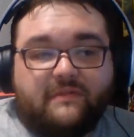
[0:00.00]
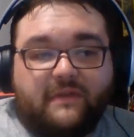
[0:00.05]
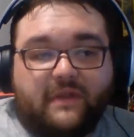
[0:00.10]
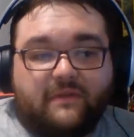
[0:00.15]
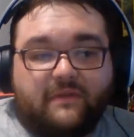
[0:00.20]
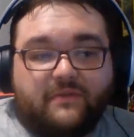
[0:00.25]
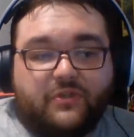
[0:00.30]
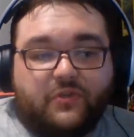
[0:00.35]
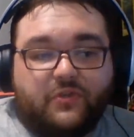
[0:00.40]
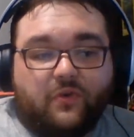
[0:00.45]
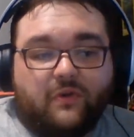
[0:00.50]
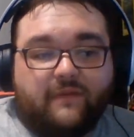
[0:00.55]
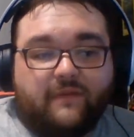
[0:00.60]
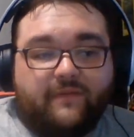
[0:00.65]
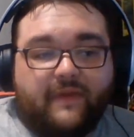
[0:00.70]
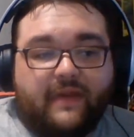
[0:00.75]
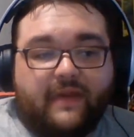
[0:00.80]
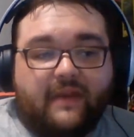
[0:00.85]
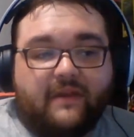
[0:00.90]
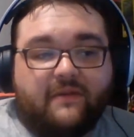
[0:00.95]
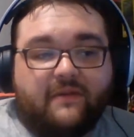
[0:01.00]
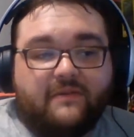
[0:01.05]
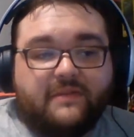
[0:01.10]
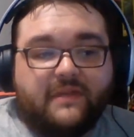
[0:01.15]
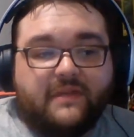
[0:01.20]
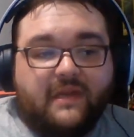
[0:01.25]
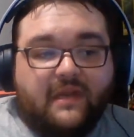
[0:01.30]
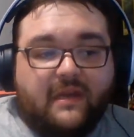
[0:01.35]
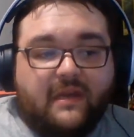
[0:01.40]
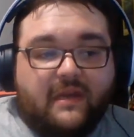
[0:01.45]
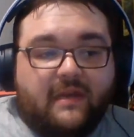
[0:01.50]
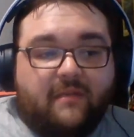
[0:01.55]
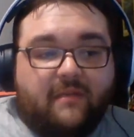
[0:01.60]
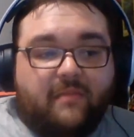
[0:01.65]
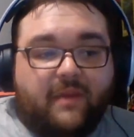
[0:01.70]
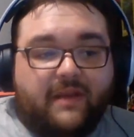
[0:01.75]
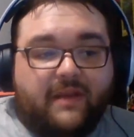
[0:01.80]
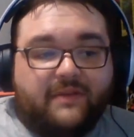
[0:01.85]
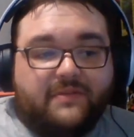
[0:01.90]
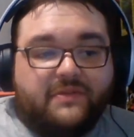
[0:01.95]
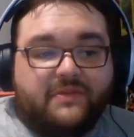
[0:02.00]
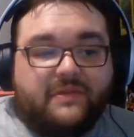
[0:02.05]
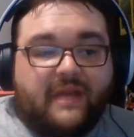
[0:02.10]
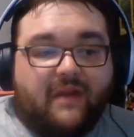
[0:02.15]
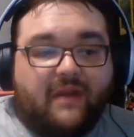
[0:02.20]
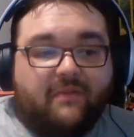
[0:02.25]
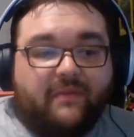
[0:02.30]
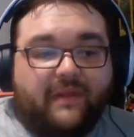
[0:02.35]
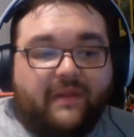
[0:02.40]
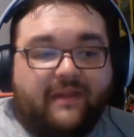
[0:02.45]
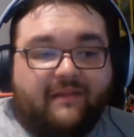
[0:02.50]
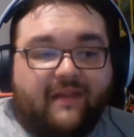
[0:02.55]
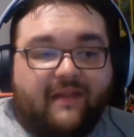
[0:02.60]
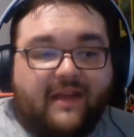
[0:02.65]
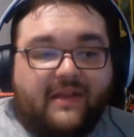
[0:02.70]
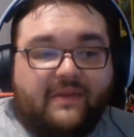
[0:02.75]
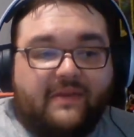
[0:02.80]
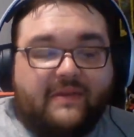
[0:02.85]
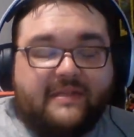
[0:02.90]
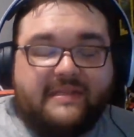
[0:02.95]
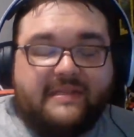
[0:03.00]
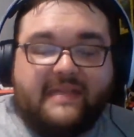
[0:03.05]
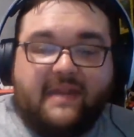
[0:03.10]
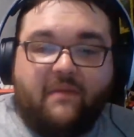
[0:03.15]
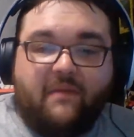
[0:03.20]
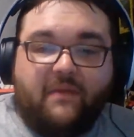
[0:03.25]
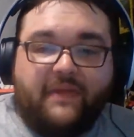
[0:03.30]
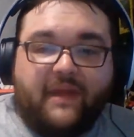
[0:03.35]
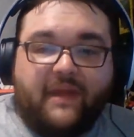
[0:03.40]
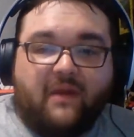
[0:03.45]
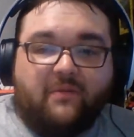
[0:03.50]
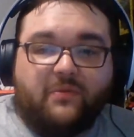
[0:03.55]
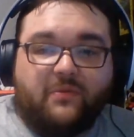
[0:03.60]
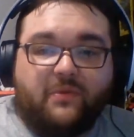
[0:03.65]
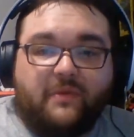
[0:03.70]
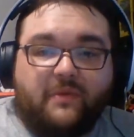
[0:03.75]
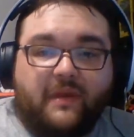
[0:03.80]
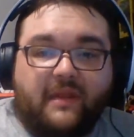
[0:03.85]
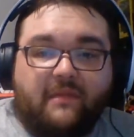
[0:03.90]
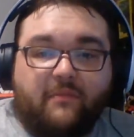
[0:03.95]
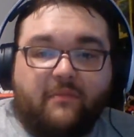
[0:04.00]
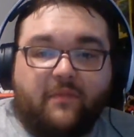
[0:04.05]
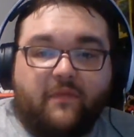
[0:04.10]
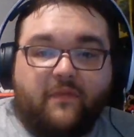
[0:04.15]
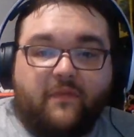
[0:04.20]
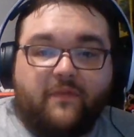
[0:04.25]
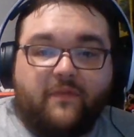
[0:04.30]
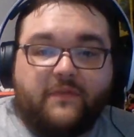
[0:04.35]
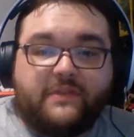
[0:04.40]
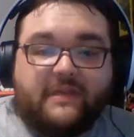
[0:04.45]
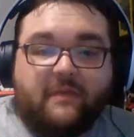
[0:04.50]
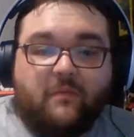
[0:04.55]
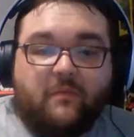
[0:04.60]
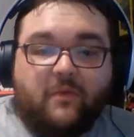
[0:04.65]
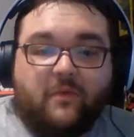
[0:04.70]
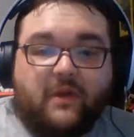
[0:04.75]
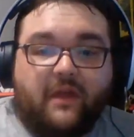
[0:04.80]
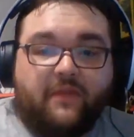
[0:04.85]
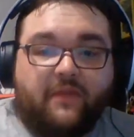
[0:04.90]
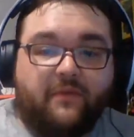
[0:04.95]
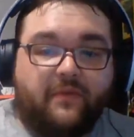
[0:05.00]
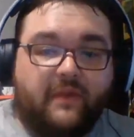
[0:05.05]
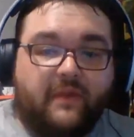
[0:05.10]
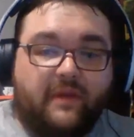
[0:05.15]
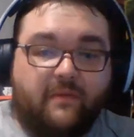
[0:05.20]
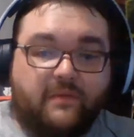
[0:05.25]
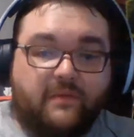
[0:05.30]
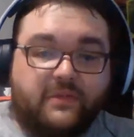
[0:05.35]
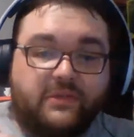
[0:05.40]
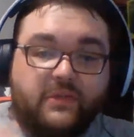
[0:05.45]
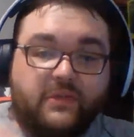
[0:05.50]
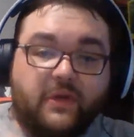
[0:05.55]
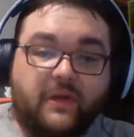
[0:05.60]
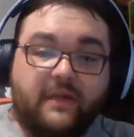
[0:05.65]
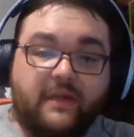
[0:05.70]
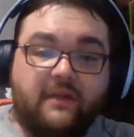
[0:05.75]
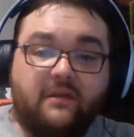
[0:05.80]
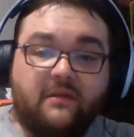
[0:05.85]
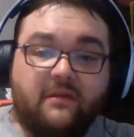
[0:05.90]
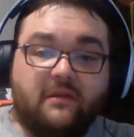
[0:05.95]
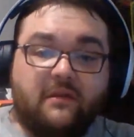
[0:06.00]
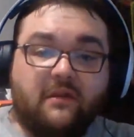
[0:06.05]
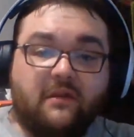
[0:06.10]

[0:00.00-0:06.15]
you know, short videos because there's not really a lot you can say without ruining the movie for someone other than it was good.